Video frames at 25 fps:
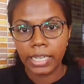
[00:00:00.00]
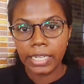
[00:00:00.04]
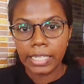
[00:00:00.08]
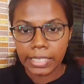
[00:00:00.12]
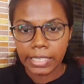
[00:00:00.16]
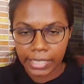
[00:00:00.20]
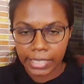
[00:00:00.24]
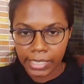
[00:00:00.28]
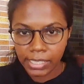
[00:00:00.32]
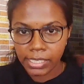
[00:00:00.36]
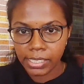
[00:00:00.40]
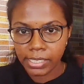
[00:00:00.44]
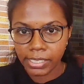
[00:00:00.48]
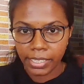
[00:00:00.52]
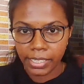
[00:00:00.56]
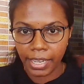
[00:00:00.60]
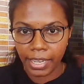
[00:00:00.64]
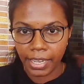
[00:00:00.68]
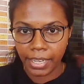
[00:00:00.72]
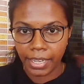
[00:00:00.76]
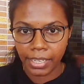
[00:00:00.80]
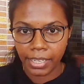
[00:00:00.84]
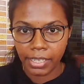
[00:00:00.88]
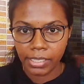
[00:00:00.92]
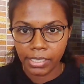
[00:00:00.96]
In this
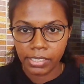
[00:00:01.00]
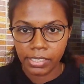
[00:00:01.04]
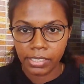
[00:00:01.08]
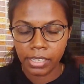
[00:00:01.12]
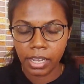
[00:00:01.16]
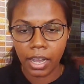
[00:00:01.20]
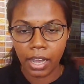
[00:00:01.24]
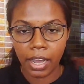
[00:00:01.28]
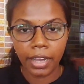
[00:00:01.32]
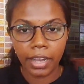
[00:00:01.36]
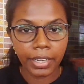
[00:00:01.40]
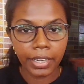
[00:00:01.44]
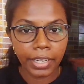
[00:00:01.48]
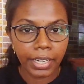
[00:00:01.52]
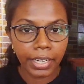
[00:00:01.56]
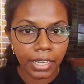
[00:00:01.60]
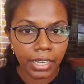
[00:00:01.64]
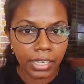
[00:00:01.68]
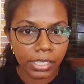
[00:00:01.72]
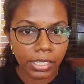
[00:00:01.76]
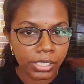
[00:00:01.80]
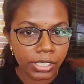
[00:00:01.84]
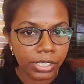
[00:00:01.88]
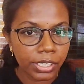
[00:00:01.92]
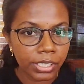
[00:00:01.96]
case,
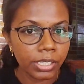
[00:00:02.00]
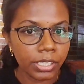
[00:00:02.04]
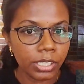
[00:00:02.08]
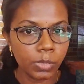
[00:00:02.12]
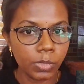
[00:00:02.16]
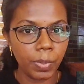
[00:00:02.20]
agriculture